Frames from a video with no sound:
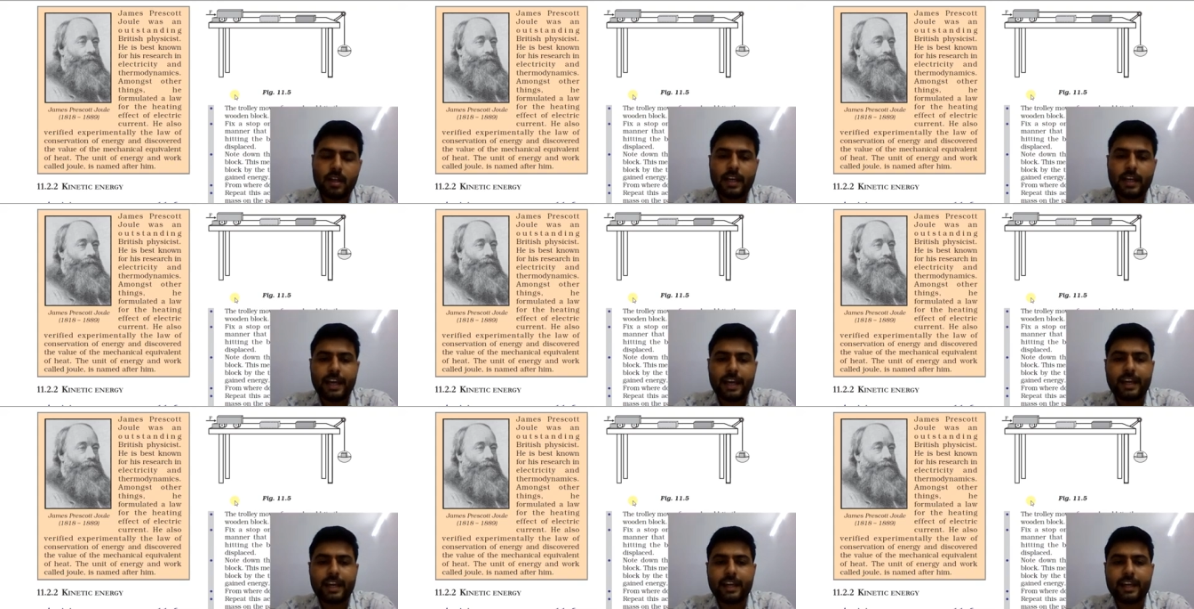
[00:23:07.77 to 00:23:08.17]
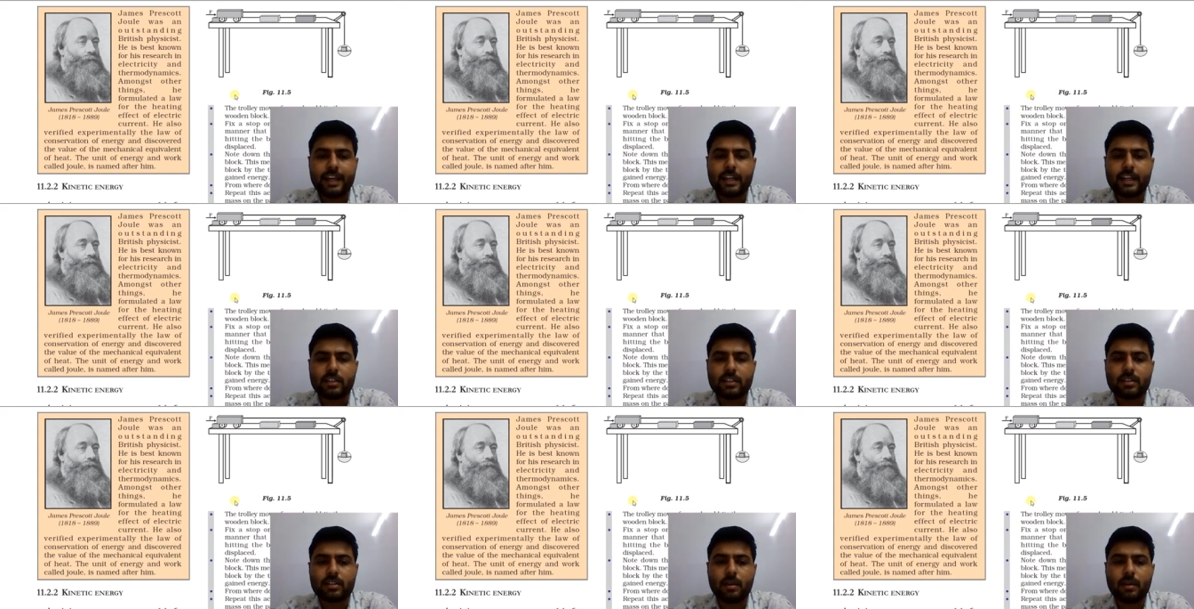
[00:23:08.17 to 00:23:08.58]

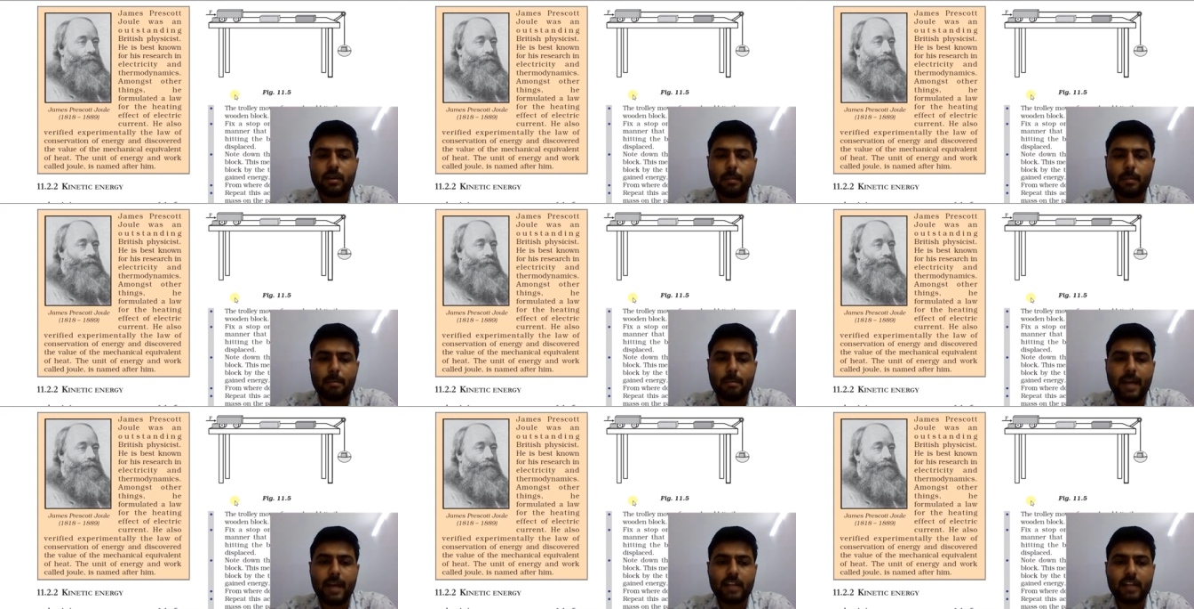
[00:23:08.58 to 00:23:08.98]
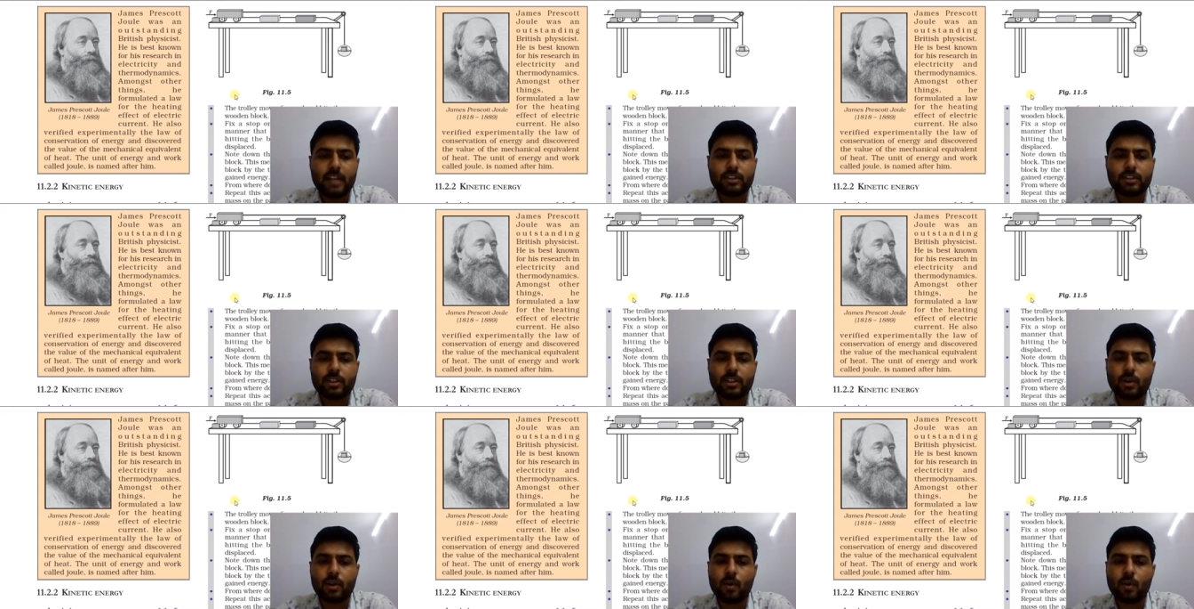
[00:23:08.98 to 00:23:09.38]
He is
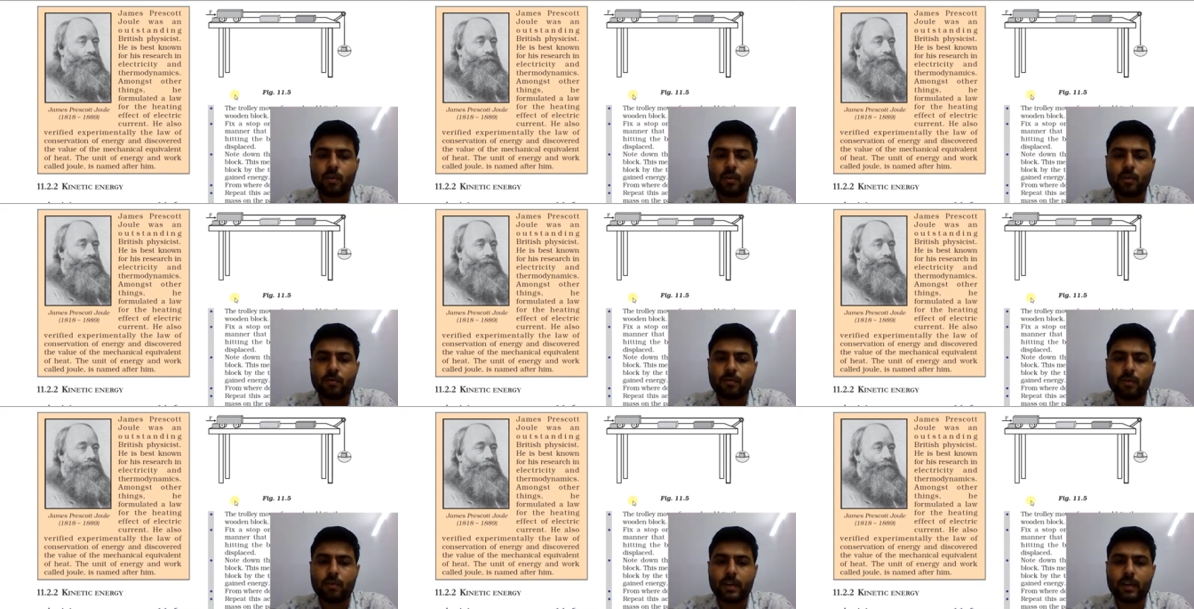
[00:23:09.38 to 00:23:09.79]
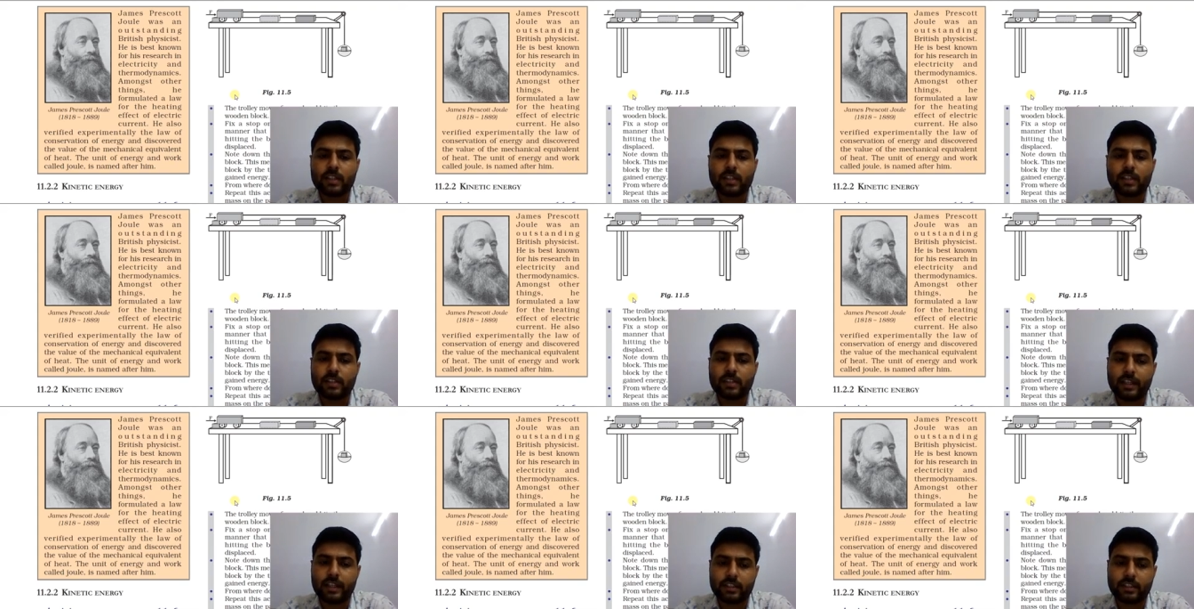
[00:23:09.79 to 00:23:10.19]
best known for
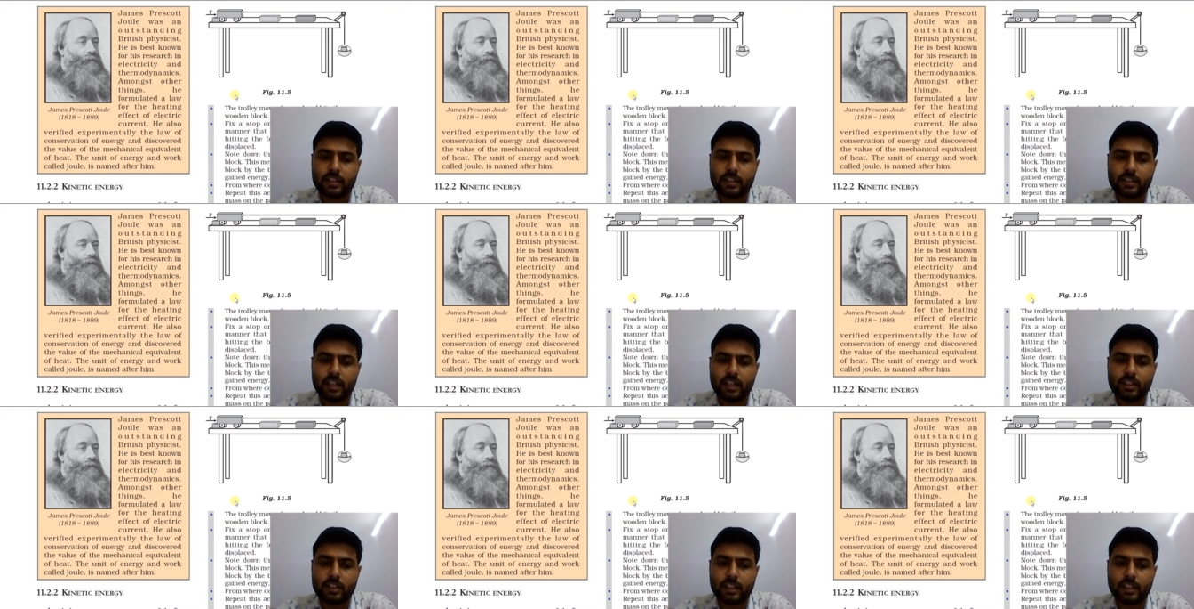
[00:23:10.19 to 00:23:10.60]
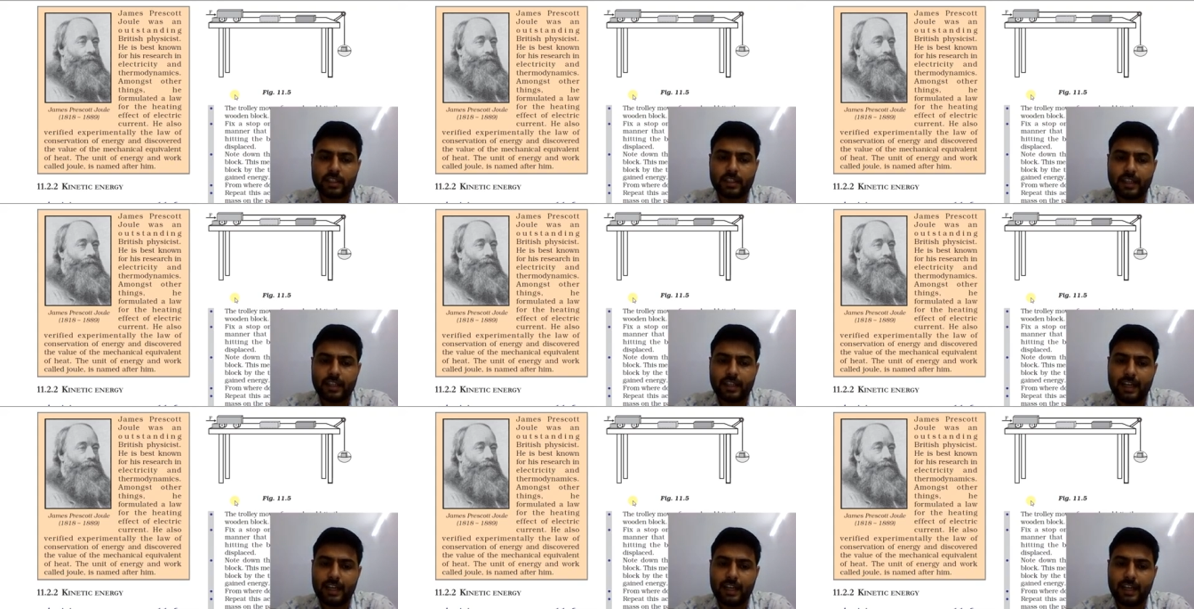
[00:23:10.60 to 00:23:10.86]
his research in